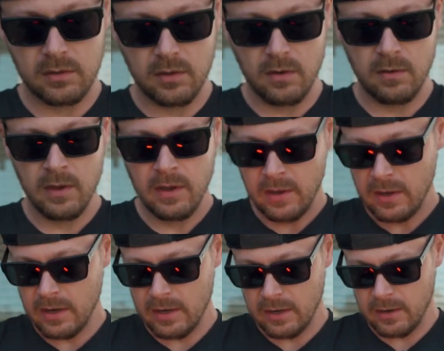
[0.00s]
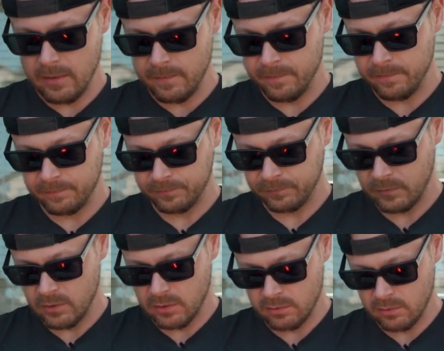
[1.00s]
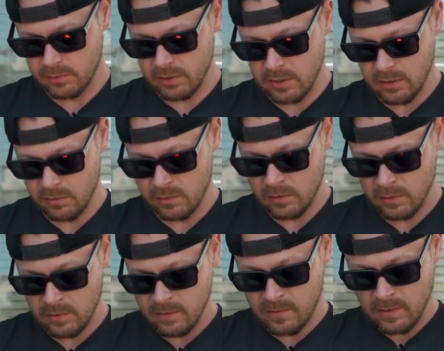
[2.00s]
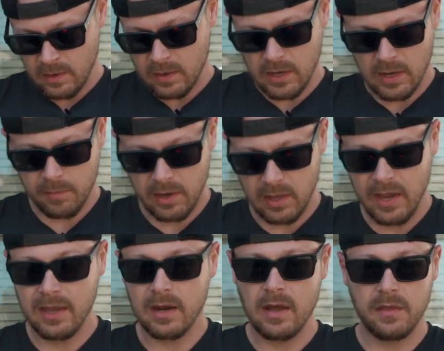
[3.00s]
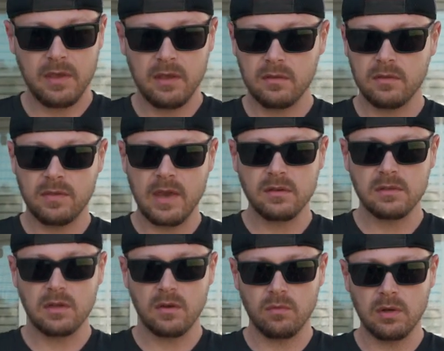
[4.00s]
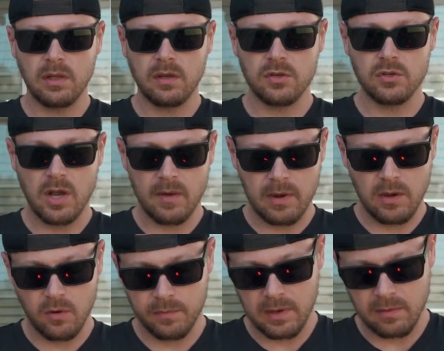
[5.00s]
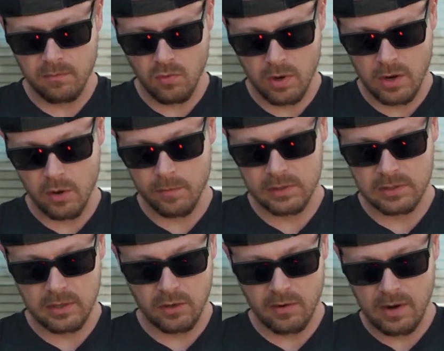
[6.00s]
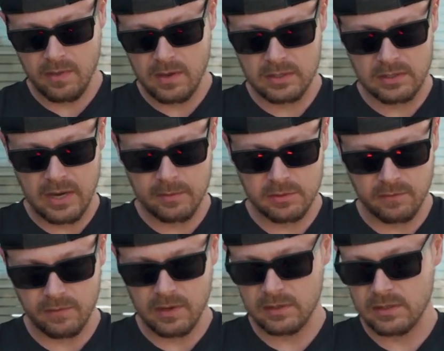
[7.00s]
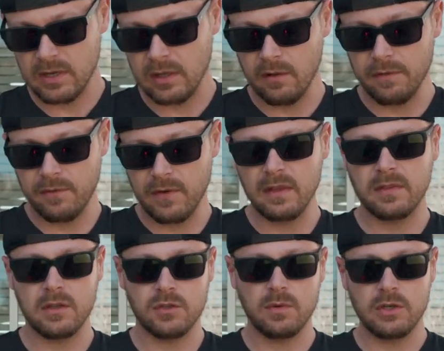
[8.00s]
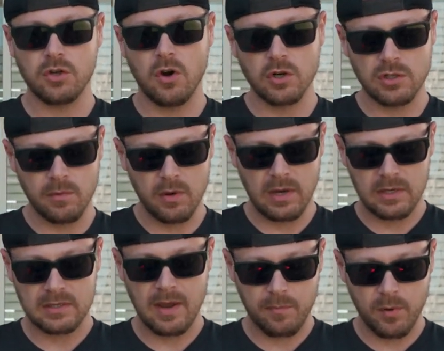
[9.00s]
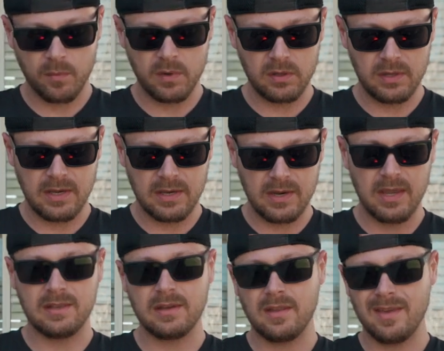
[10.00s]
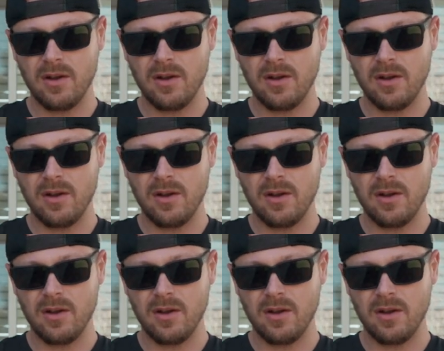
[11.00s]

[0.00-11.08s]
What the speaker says: So it's also upside down. But I like it. I think 1000 did a really good job. I hope that more helmets integrate these types of things because I love the fact that it's rechargeable and it's not permanently connected to the